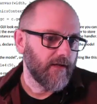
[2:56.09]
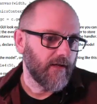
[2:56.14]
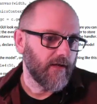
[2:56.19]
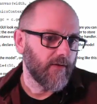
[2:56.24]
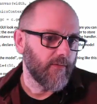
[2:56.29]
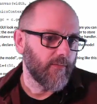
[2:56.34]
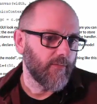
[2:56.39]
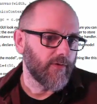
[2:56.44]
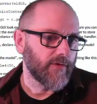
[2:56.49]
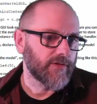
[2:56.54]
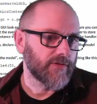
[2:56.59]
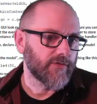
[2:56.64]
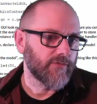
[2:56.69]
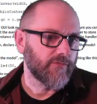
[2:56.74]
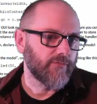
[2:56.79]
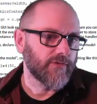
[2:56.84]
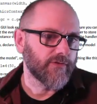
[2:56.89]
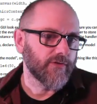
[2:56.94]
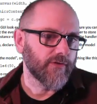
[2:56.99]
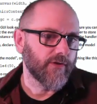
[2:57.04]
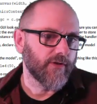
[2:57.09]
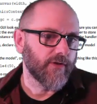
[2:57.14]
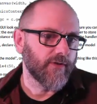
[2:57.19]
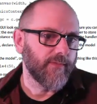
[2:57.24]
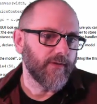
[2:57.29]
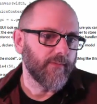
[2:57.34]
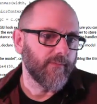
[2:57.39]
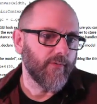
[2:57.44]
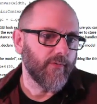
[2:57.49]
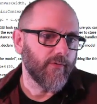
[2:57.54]
which are going
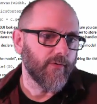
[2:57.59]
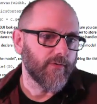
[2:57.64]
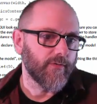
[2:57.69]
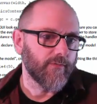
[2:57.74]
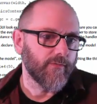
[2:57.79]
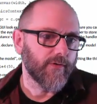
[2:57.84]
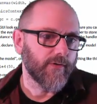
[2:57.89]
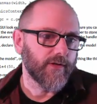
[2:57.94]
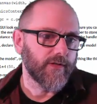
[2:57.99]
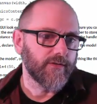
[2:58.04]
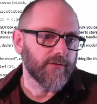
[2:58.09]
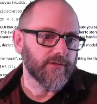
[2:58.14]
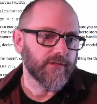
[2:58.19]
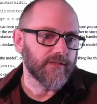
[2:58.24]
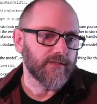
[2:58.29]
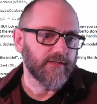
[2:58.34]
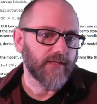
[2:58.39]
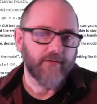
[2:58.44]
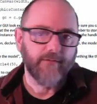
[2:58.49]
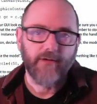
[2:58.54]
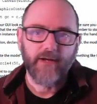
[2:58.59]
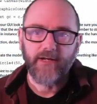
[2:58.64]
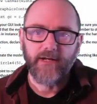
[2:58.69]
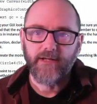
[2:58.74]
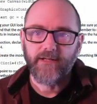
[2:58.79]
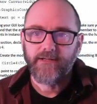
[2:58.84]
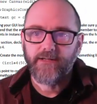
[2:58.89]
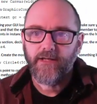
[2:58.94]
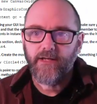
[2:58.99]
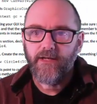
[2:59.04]
to be important. We're going to use the set
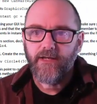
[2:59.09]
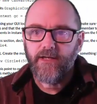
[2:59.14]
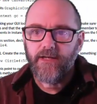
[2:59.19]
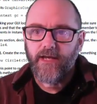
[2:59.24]
radius.